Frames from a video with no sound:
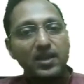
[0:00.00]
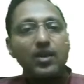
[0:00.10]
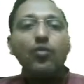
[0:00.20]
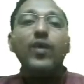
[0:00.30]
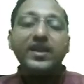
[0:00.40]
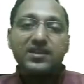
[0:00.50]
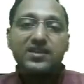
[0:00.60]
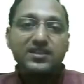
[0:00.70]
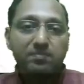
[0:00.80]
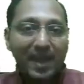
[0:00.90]
When it
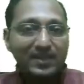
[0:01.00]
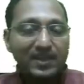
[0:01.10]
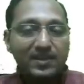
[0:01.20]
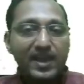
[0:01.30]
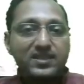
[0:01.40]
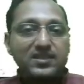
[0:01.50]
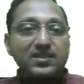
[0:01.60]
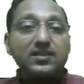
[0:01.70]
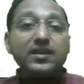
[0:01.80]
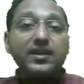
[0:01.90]
is
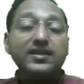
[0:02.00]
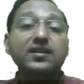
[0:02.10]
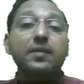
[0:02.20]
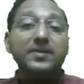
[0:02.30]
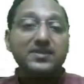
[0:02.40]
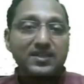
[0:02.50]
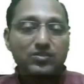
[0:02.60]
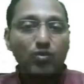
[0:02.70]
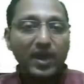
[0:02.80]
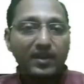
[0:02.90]
magnetized, it
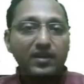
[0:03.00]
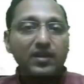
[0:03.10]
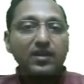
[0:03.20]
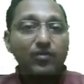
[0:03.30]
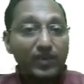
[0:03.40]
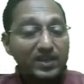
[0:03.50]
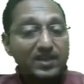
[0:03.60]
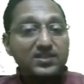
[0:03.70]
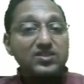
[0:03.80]
represents 1. When it is